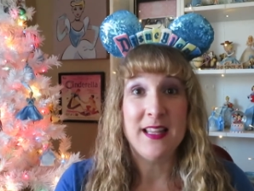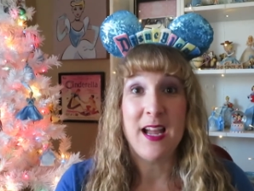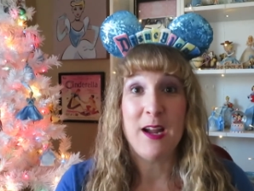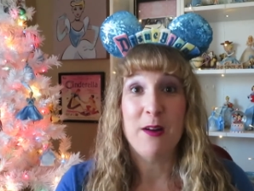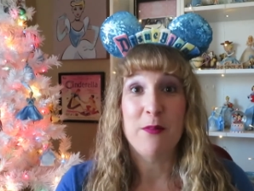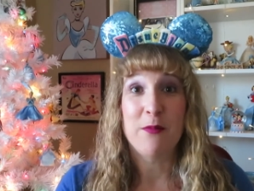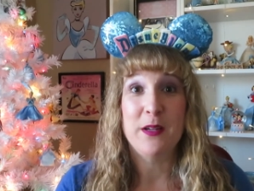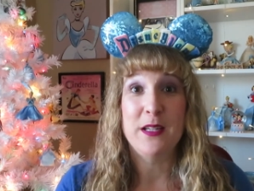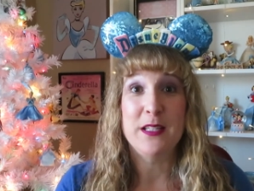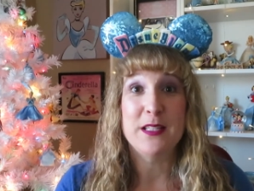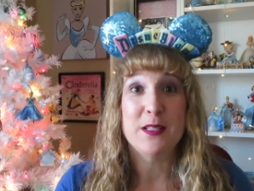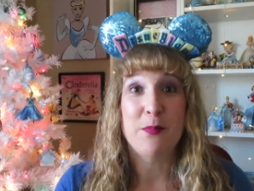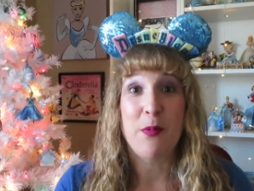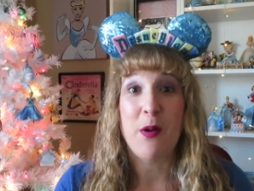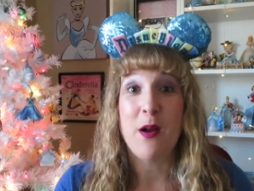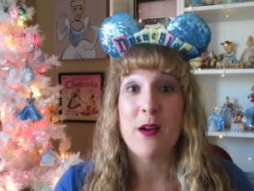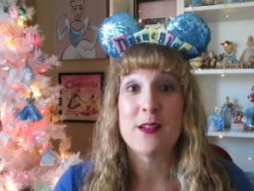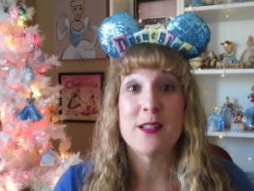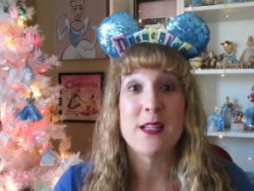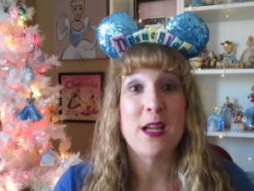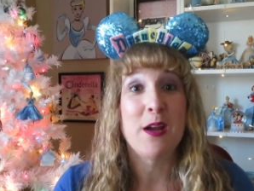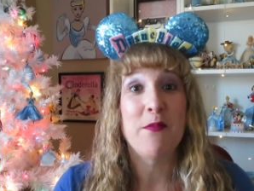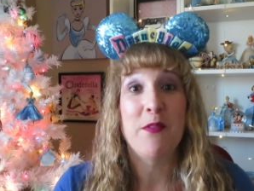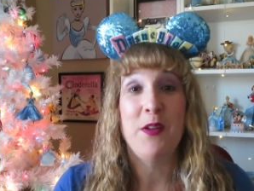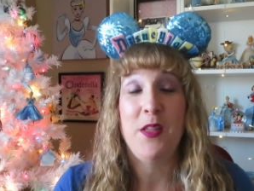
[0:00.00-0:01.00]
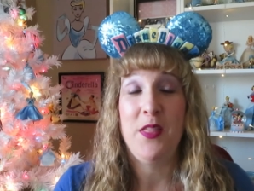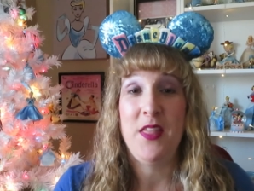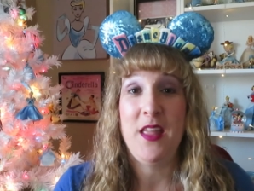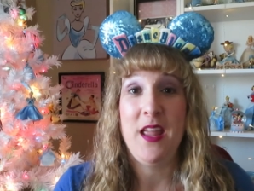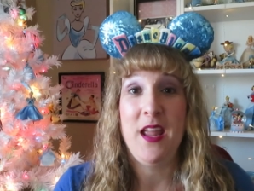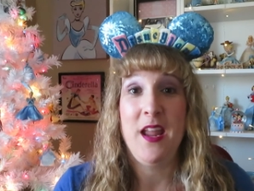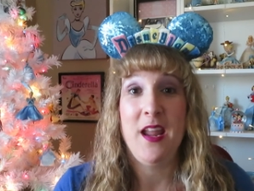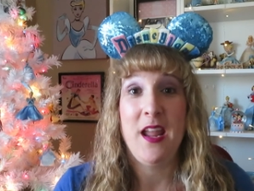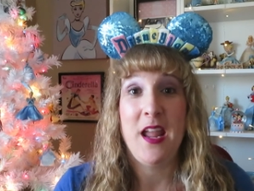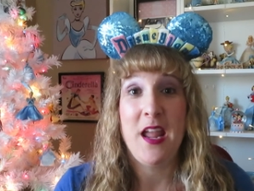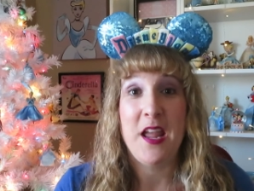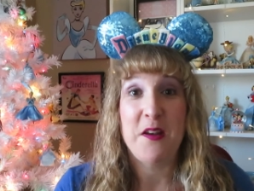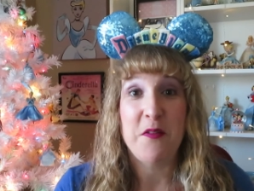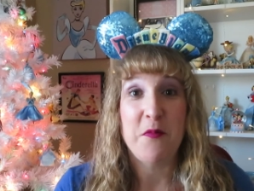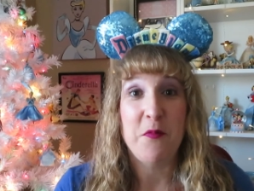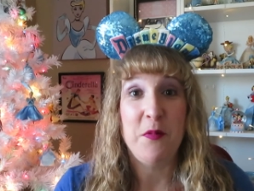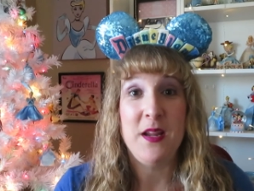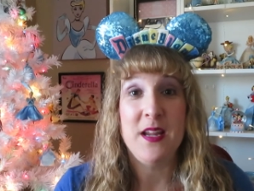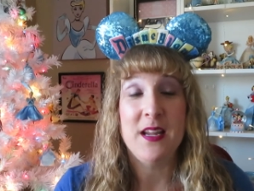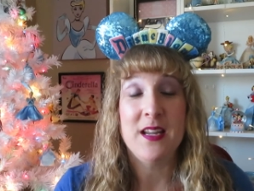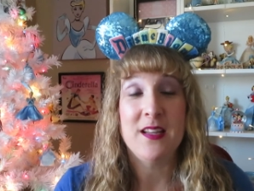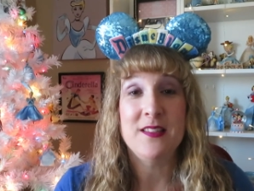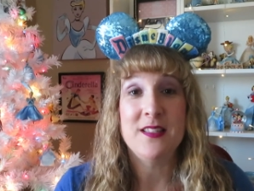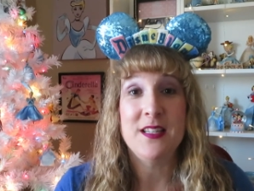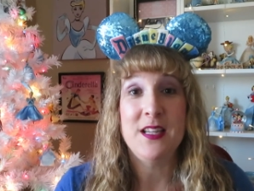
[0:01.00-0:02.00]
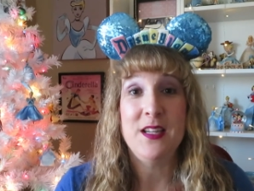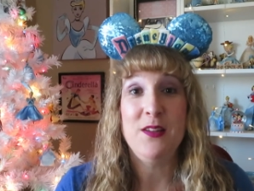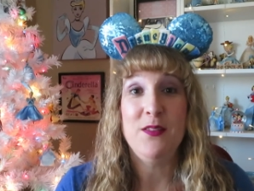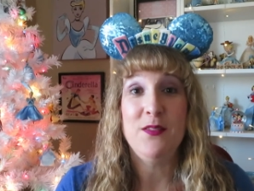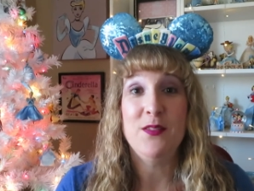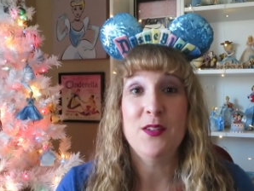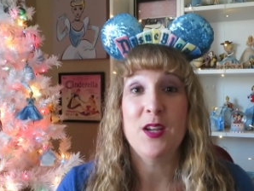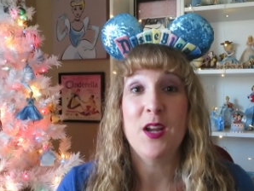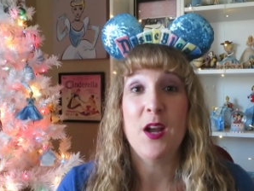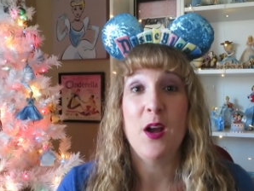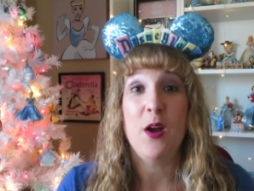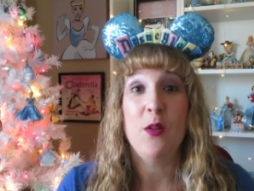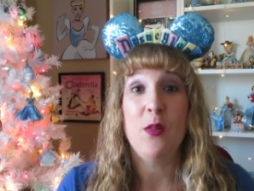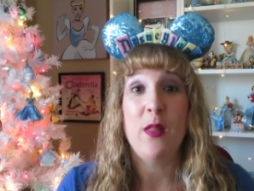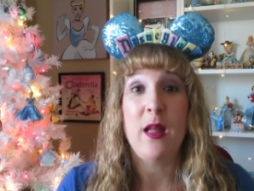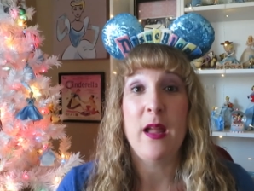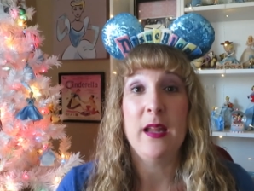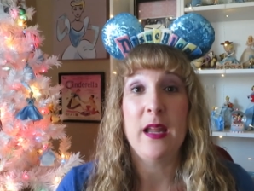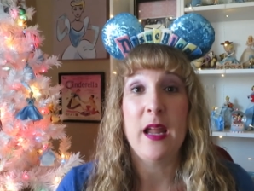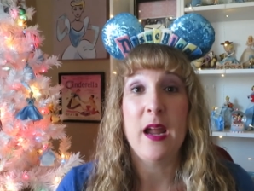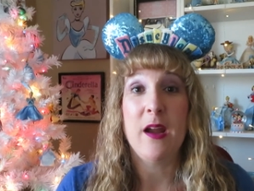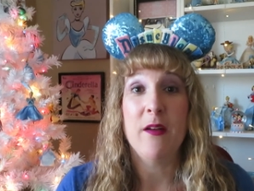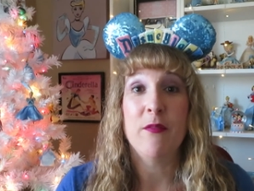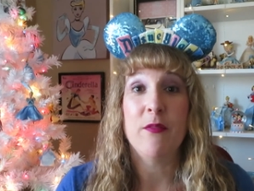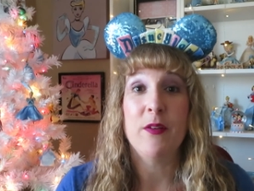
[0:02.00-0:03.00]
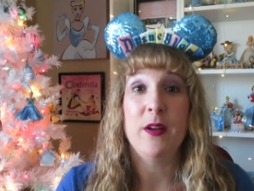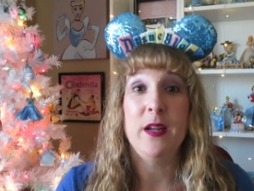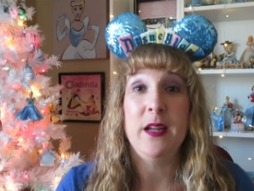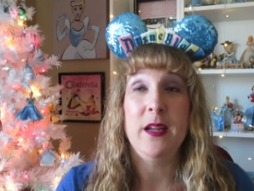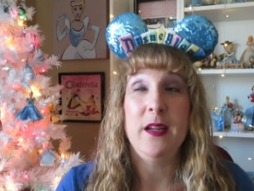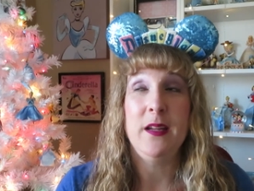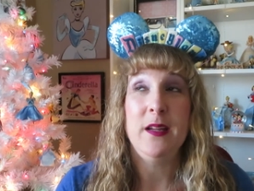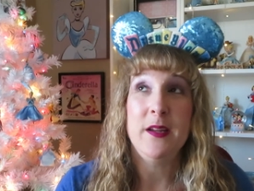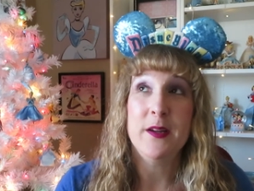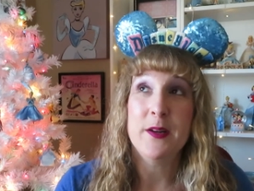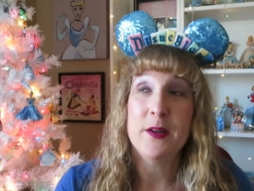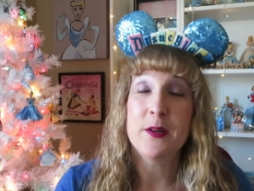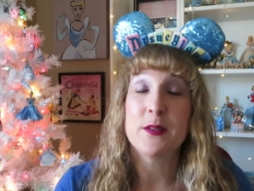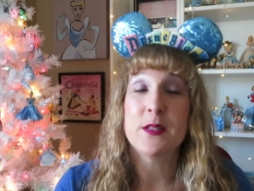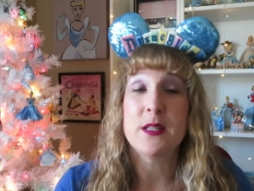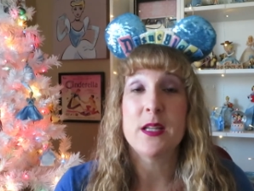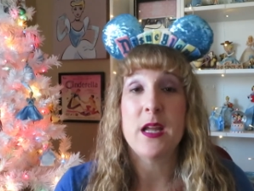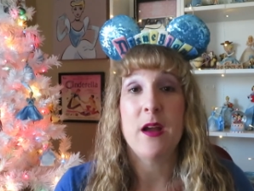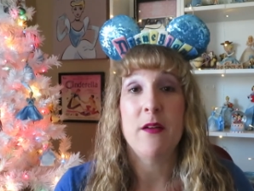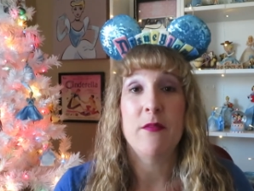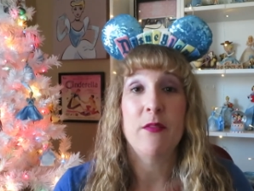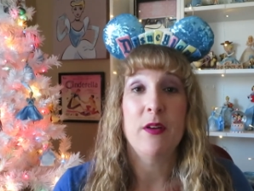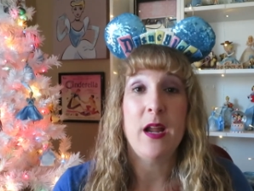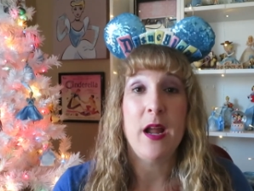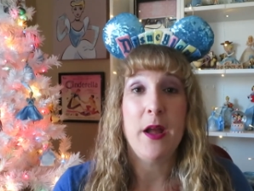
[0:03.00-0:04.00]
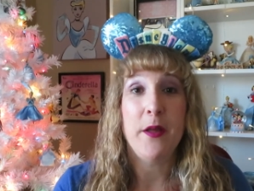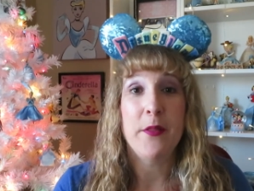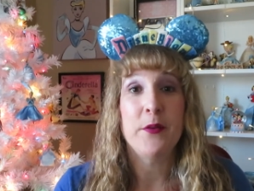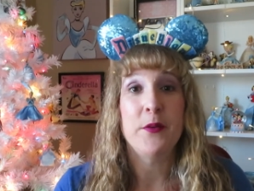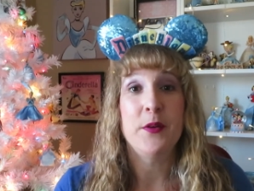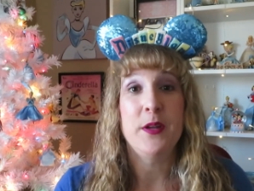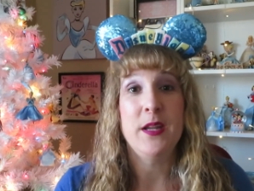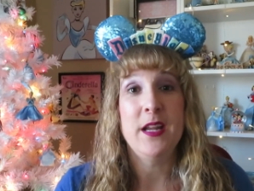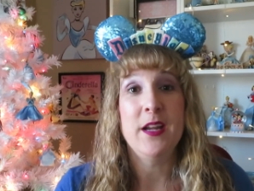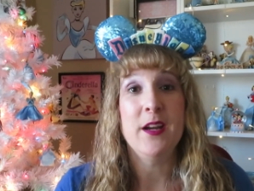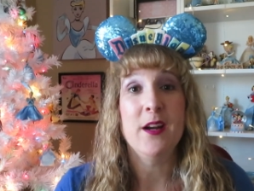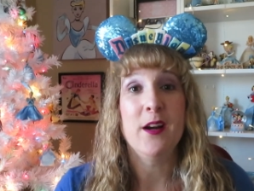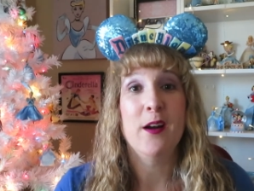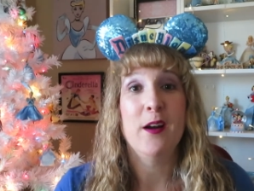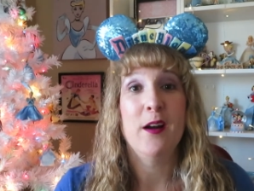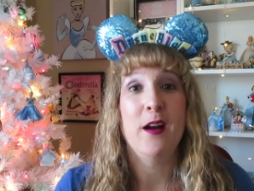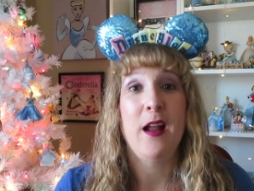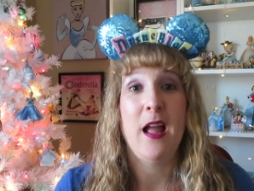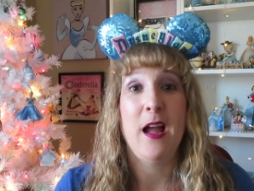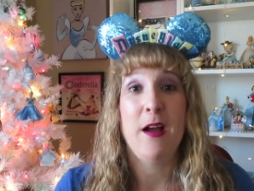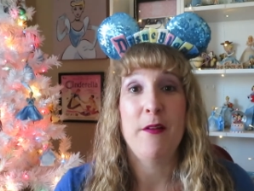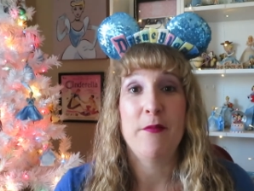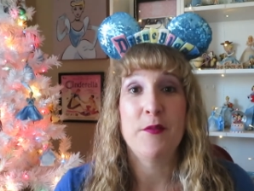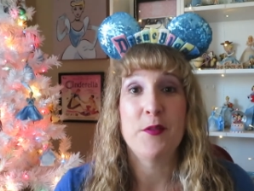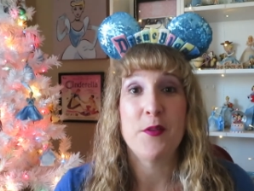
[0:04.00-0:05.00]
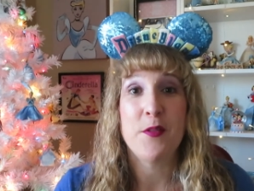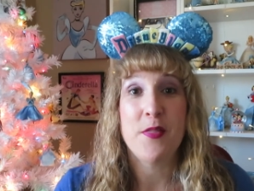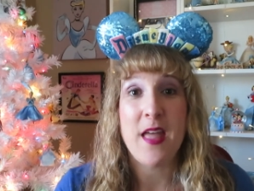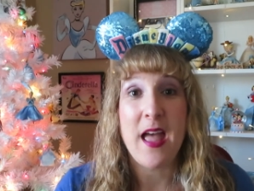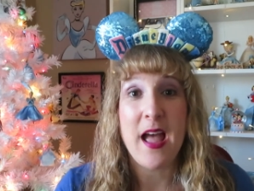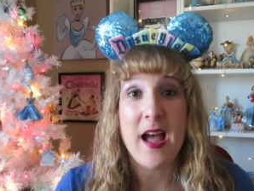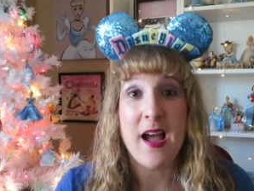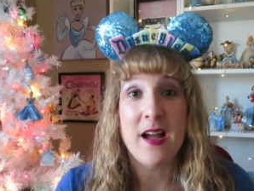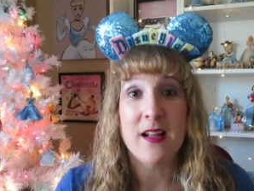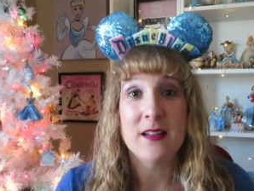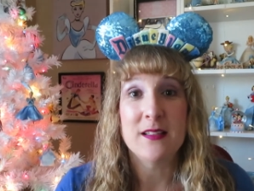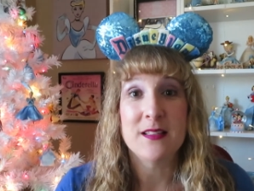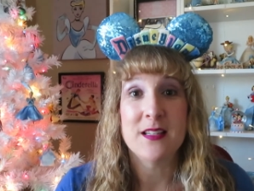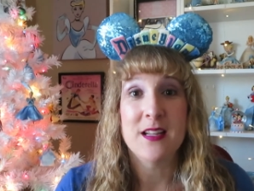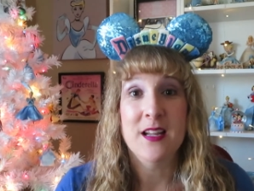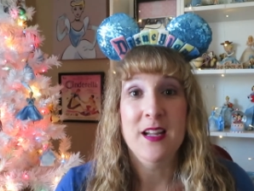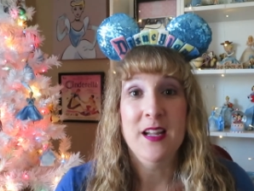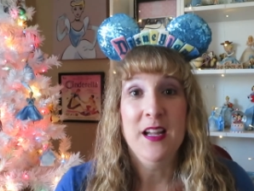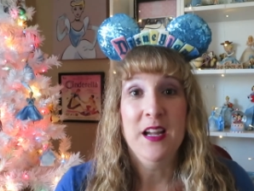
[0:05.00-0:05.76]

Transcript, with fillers: That re-sparked everything. And we continued to go like every year to every other year after that.